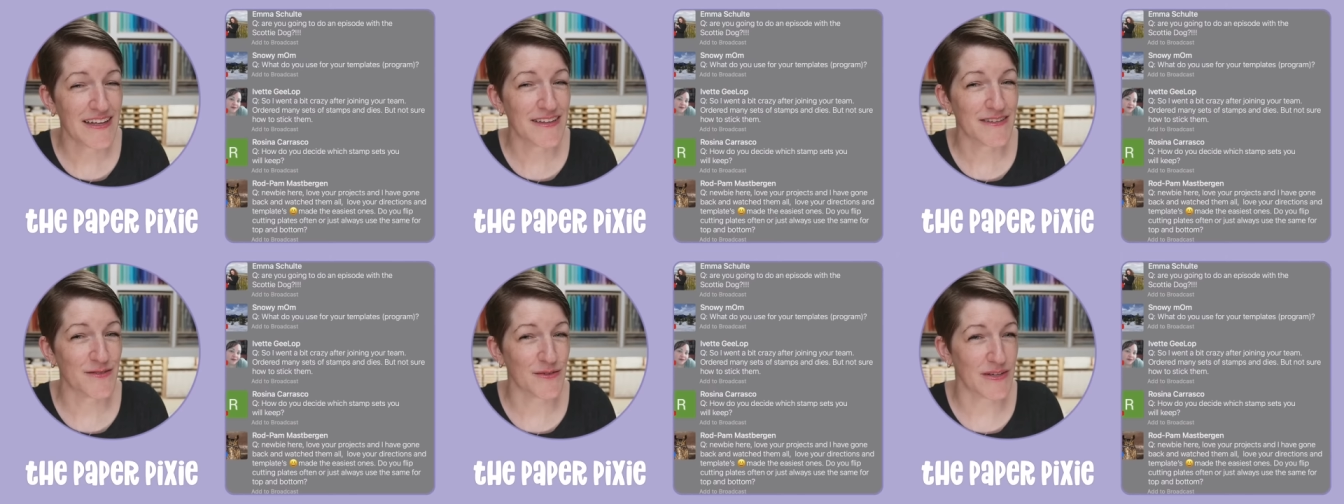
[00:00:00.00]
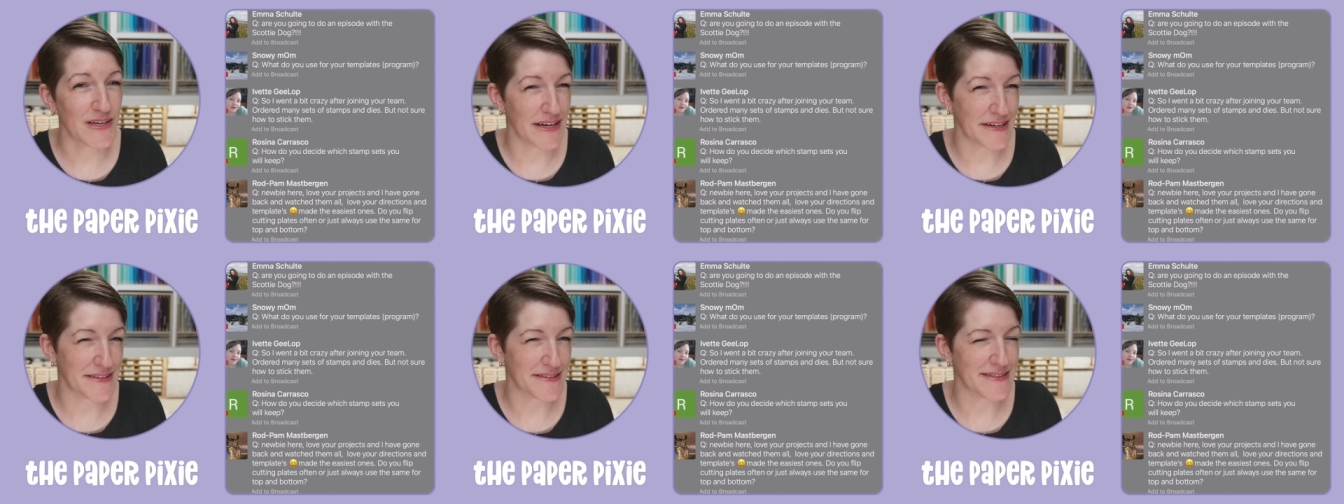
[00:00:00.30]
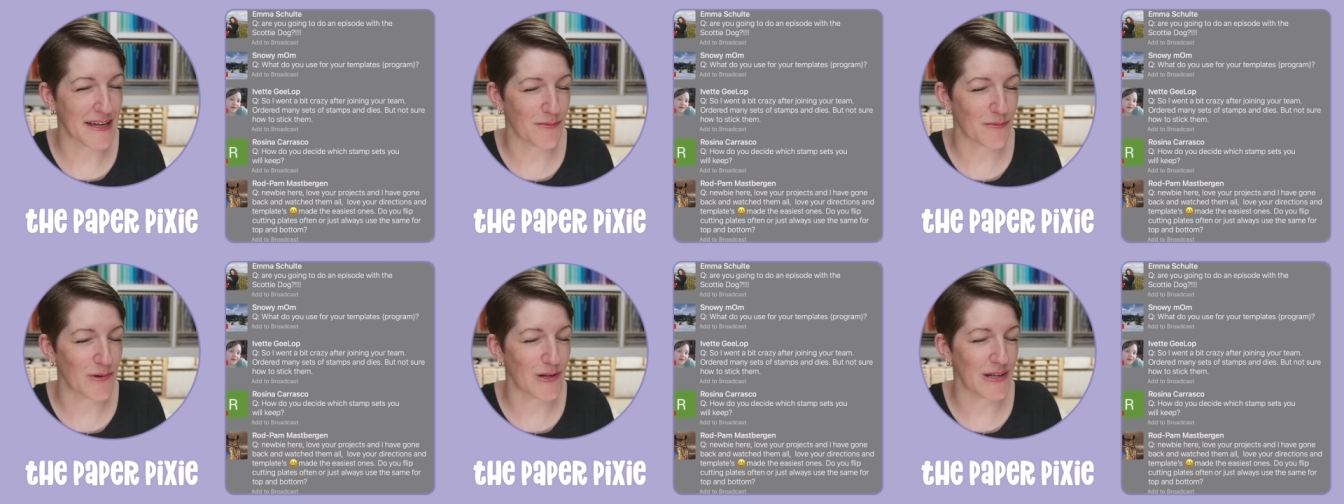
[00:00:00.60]
So
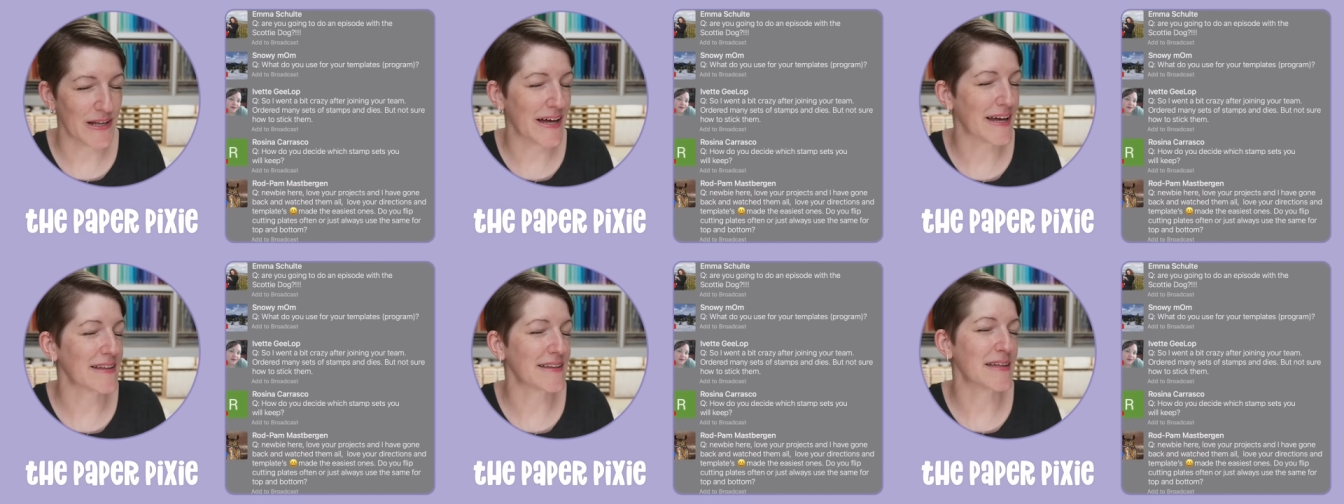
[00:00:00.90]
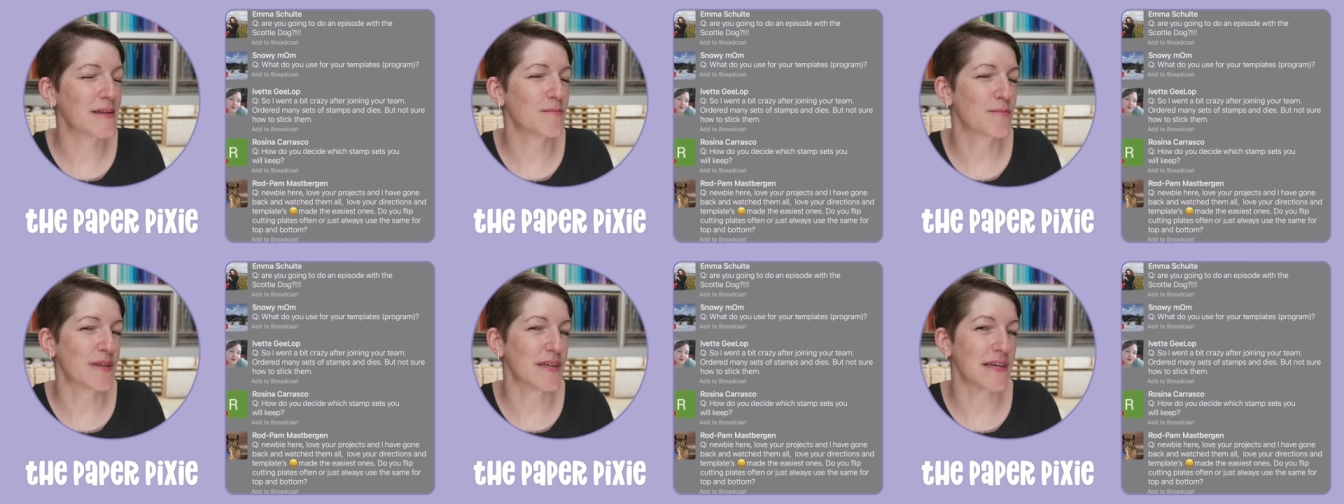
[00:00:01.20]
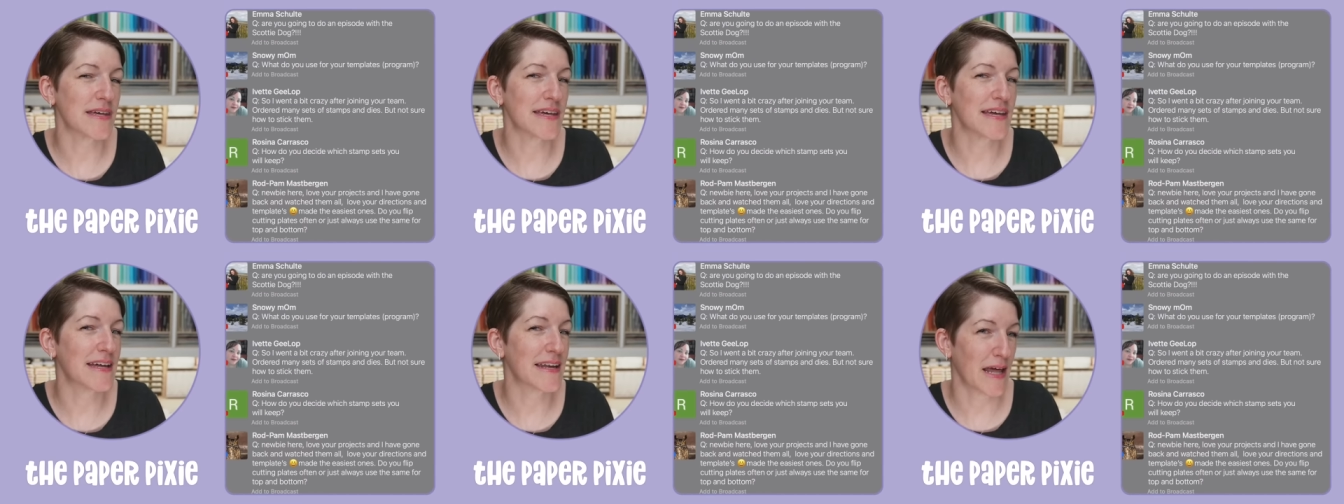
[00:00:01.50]
yes, that will likely
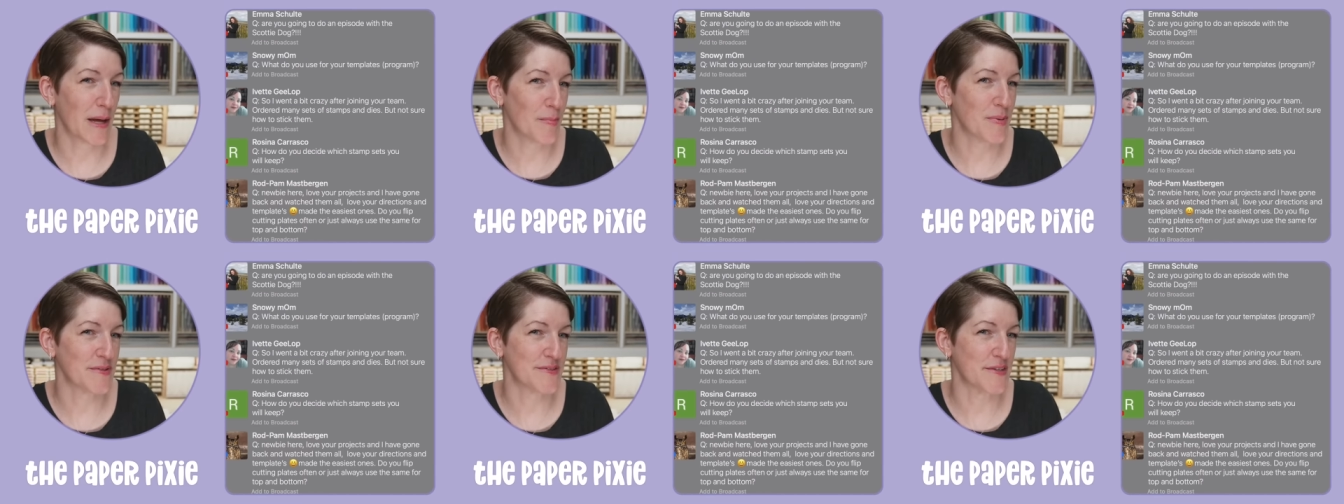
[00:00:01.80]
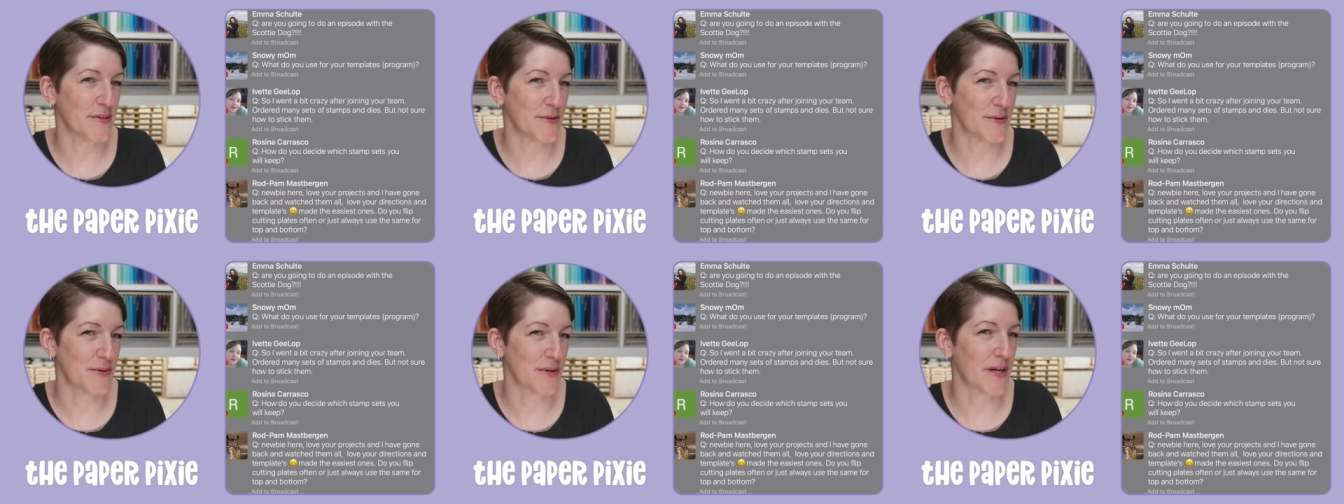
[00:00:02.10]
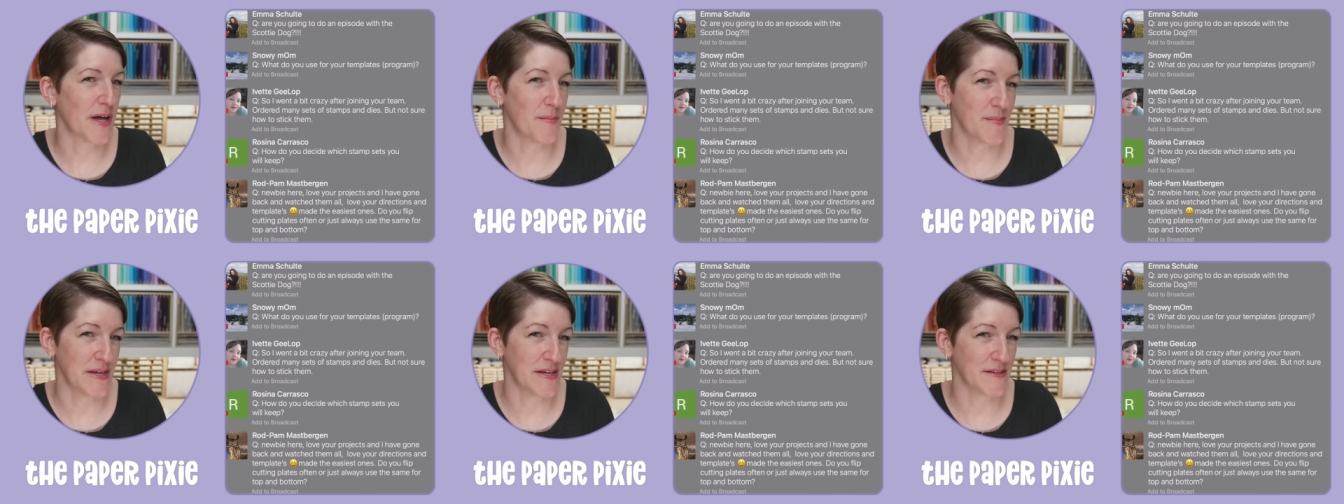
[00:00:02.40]
be an
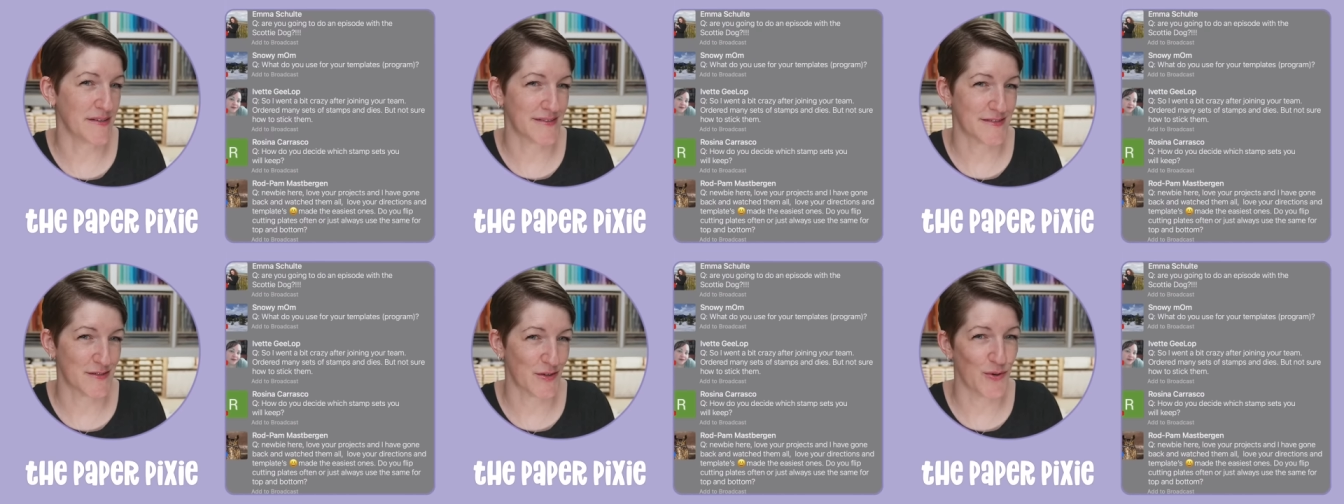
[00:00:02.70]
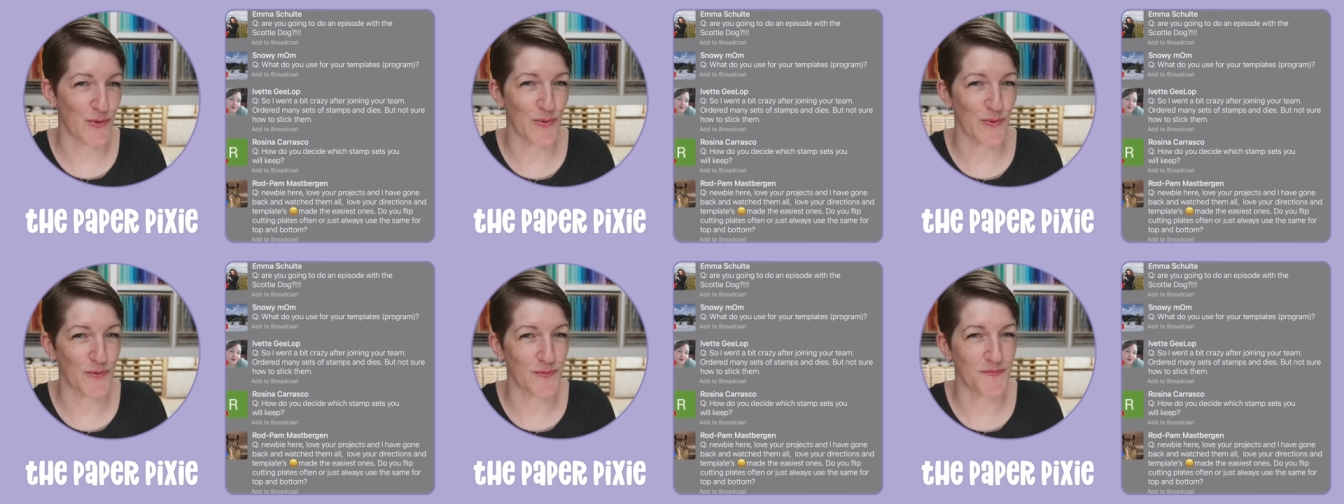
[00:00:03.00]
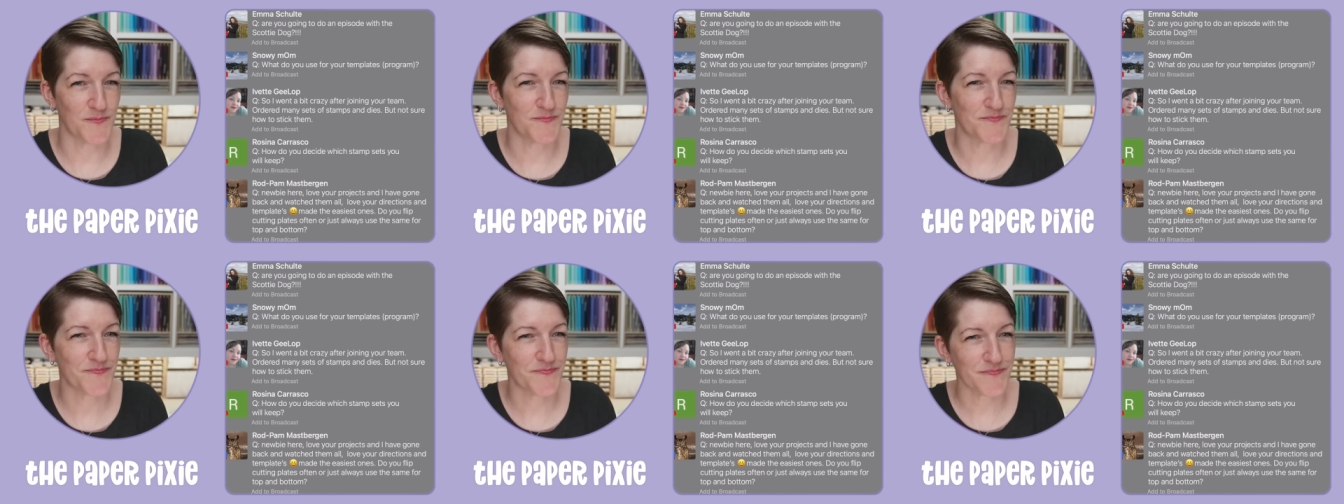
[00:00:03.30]
episode coming
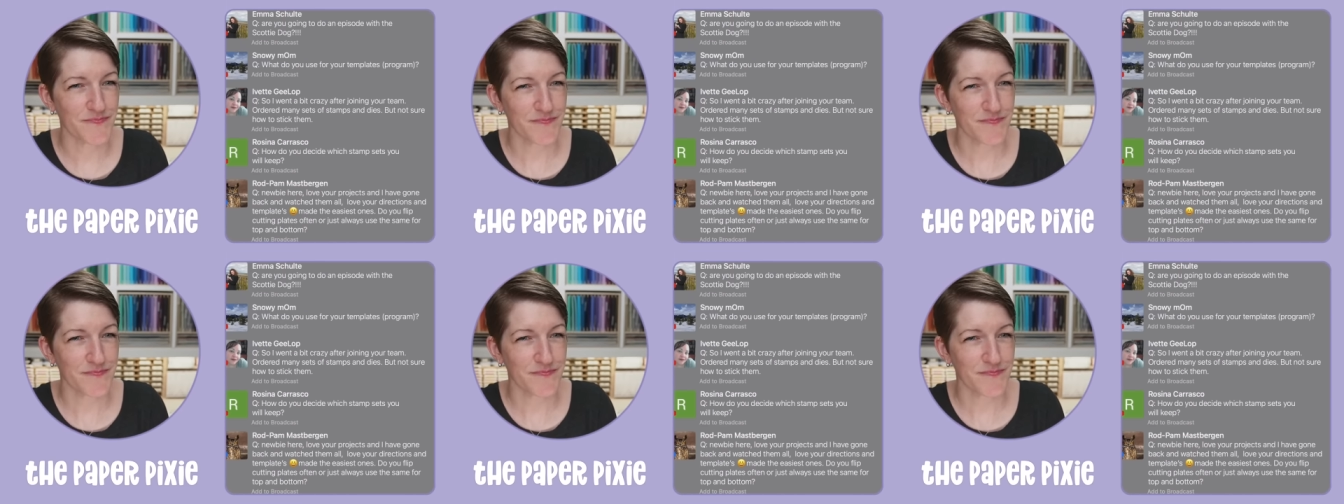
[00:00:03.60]
soon.